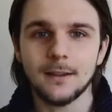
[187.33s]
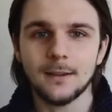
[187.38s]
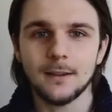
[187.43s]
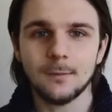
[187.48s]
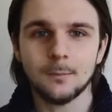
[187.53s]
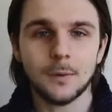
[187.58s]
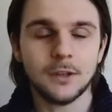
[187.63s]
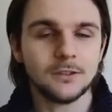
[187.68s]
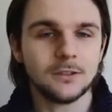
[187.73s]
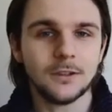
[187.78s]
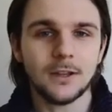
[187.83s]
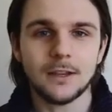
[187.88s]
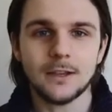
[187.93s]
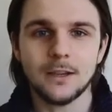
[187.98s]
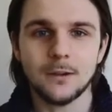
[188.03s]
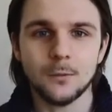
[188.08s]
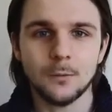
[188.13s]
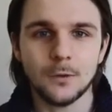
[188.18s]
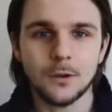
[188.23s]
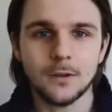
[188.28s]
much like
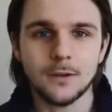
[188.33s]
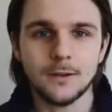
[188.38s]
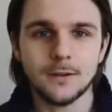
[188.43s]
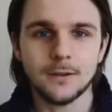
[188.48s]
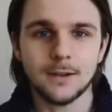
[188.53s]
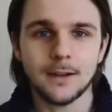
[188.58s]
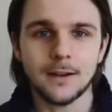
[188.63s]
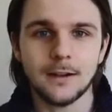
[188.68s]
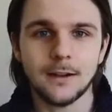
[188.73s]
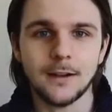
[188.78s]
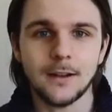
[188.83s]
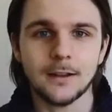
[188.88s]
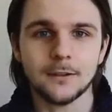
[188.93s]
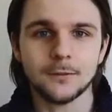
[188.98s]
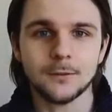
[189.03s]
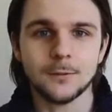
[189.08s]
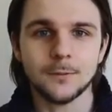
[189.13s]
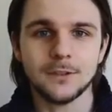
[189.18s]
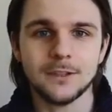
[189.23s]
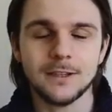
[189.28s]
you would in a
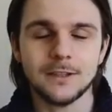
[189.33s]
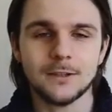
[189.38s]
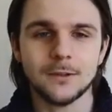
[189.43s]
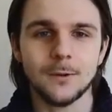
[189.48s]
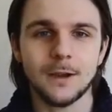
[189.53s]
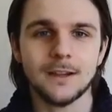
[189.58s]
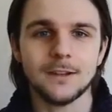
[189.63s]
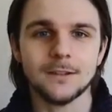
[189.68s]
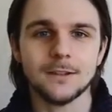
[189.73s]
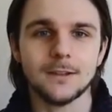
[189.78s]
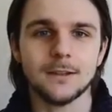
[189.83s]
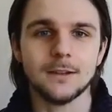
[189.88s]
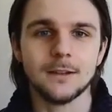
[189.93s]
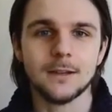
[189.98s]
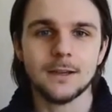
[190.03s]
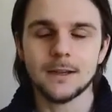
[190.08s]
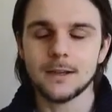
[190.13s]
classroom situation.